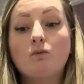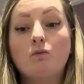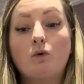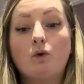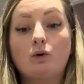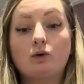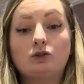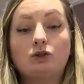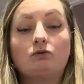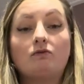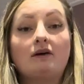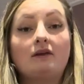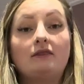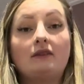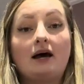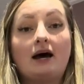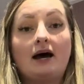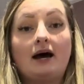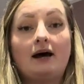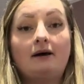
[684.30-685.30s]
water in
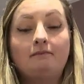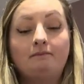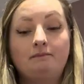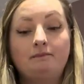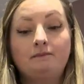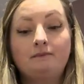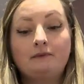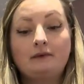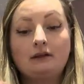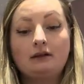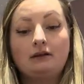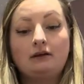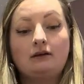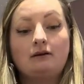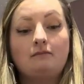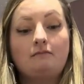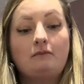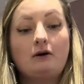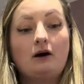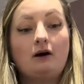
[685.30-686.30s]
there.
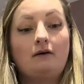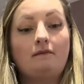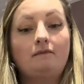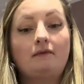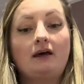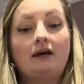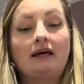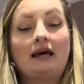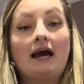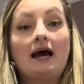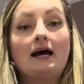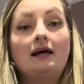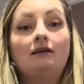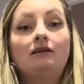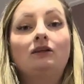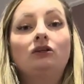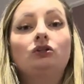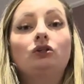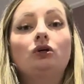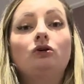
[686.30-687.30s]
But again,
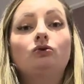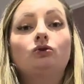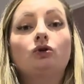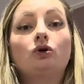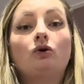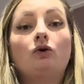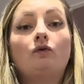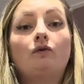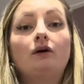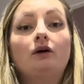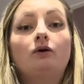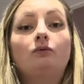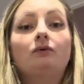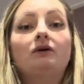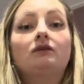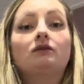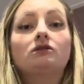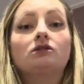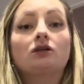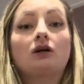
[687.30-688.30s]
the tutorial with
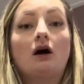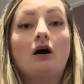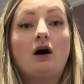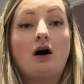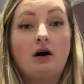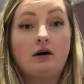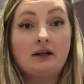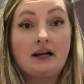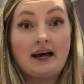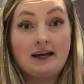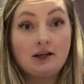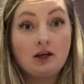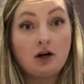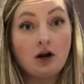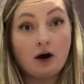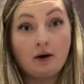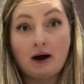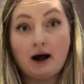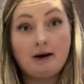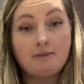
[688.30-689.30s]
the skirt, I'll let you
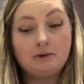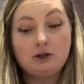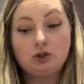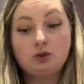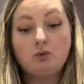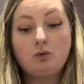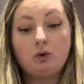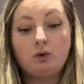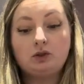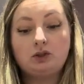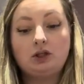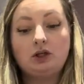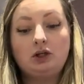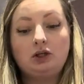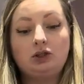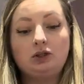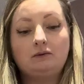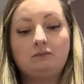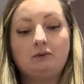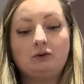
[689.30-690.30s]
know how much water you
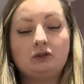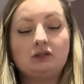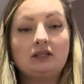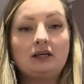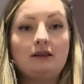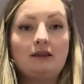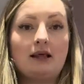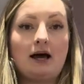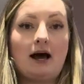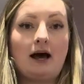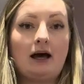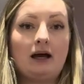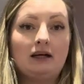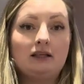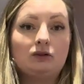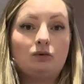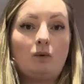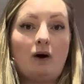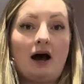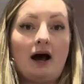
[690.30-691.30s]
should put in there as
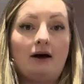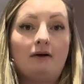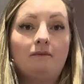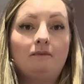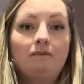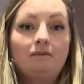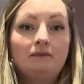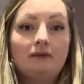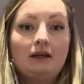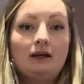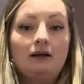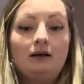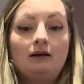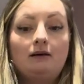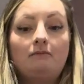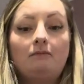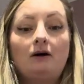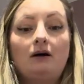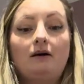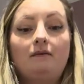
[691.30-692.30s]
well.
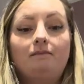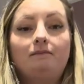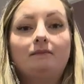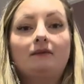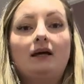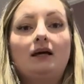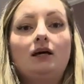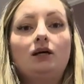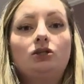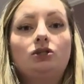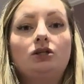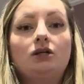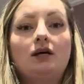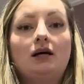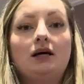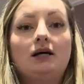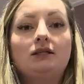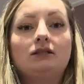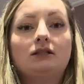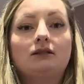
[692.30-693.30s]
But here she
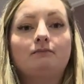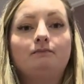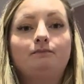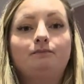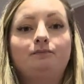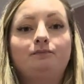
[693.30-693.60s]
is.